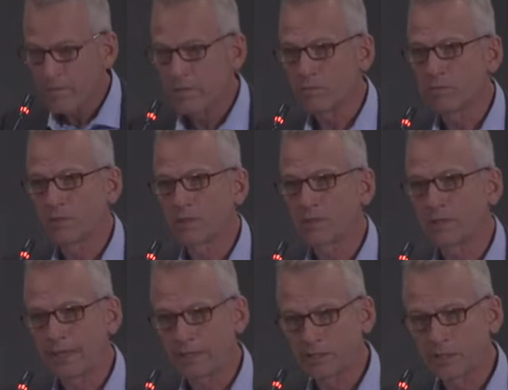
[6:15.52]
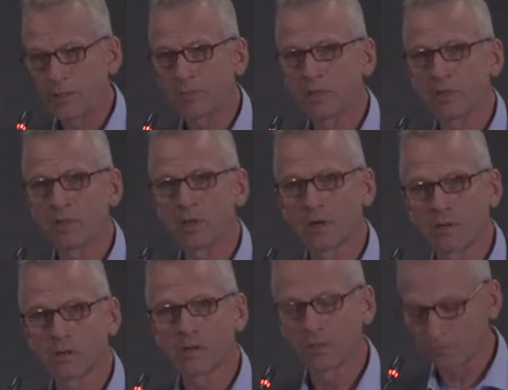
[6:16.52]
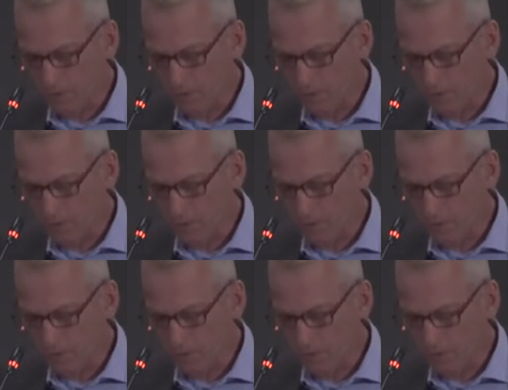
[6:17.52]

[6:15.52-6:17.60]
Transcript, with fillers: It was an accepted article